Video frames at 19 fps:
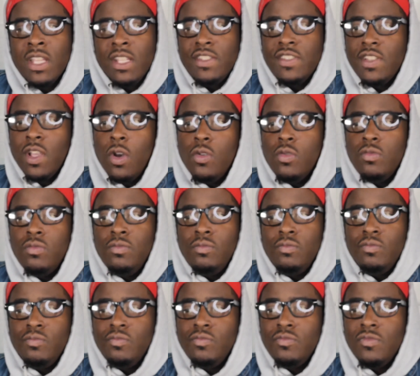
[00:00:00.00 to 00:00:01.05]
So
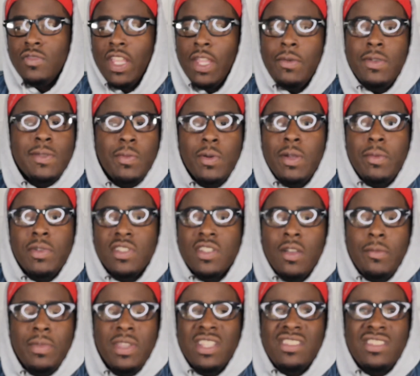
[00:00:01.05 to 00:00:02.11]
it was pretty much
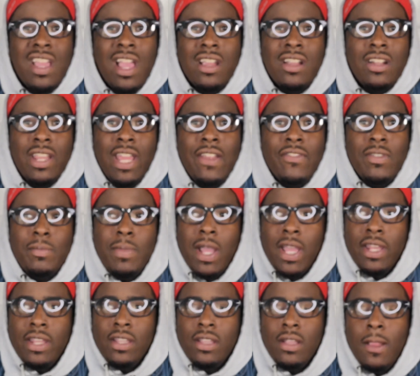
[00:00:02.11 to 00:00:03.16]
going to be a shocker to
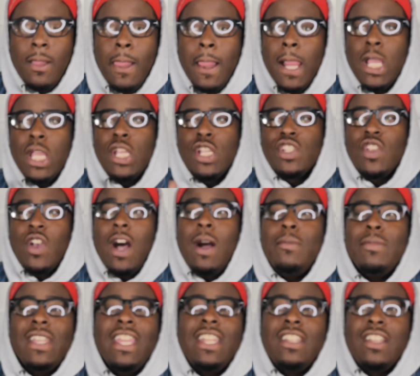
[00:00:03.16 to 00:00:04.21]
everybody. So
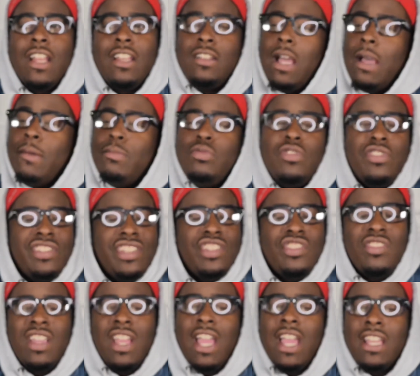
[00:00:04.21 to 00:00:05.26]
I bullshit
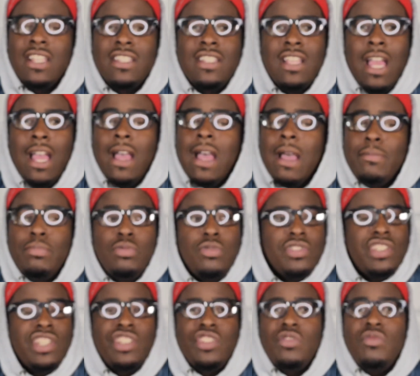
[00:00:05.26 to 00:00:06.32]
you guys. I
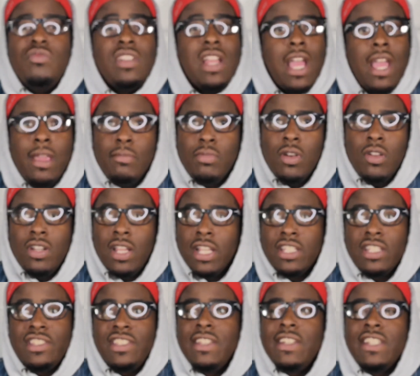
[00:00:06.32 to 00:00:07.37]
bullshit you not, bro. Like,
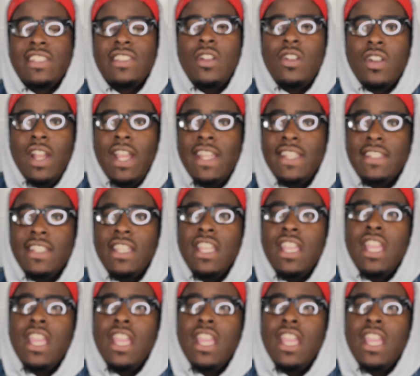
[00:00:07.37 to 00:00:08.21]
this shit is so crazy.